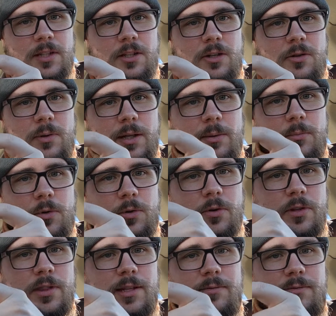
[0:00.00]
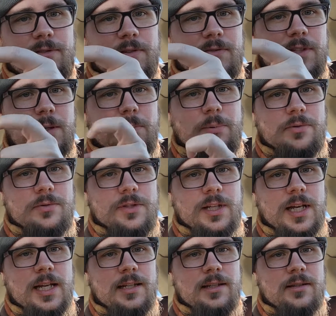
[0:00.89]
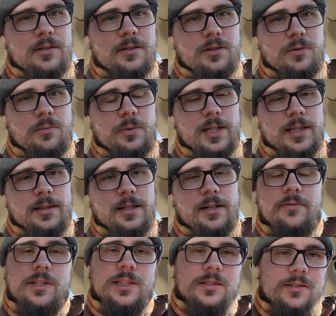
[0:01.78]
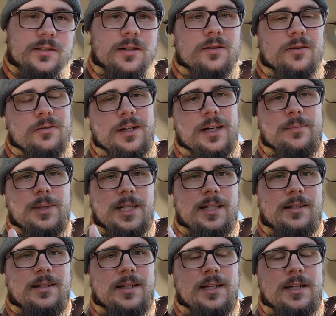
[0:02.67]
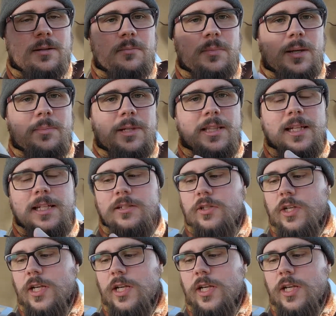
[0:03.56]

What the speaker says: going more than 50% the width of it. So, I mean, maybe they